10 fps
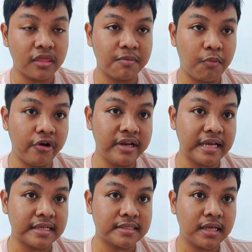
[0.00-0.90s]
The point
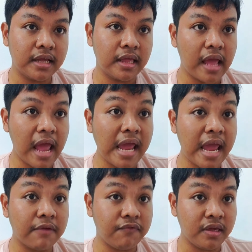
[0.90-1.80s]
is,
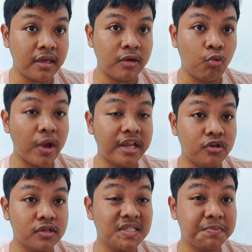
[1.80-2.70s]
AAVE, when
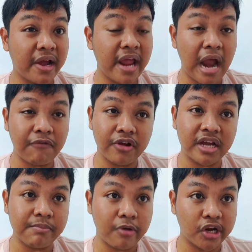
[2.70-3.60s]
used by
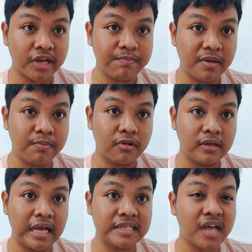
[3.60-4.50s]
African American people,
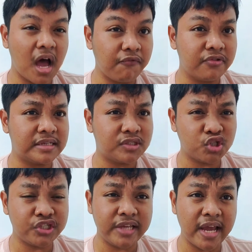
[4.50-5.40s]
is often
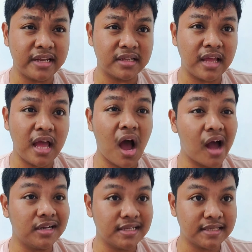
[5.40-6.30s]
associated
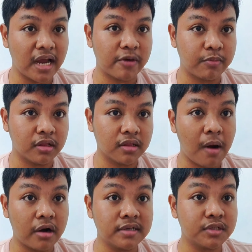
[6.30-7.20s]
undesirable
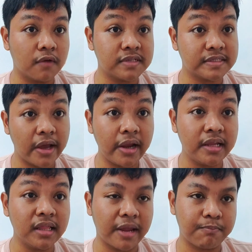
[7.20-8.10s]
parts of
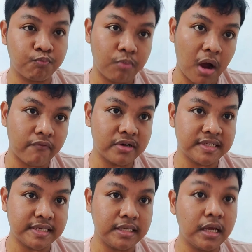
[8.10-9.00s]
society like
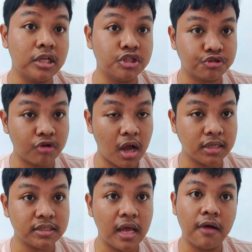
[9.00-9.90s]
poverty,
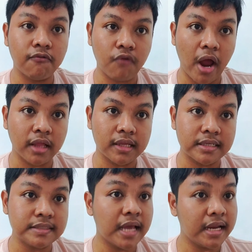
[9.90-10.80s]
drugs,
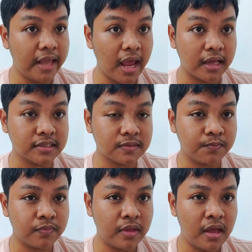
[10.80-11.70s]
violence, and gangs.
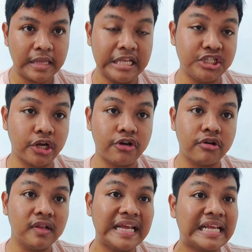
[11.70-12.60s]
In
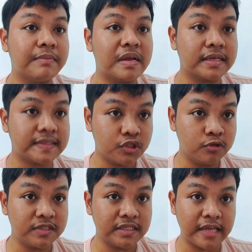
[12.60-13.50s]
general, it can be
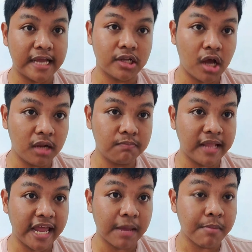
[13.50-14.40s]
assumed that
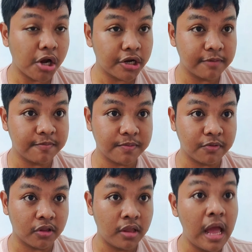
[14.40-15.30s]
non-black American
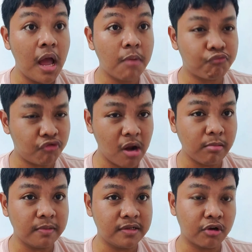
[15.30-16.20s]
people
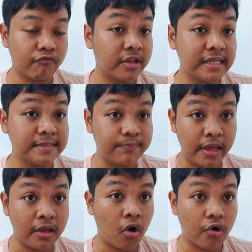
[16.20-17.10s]
probably don't really
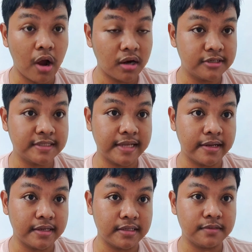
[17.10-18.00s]
speak or
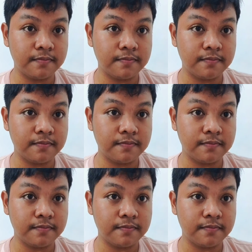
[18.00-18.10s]
understand it.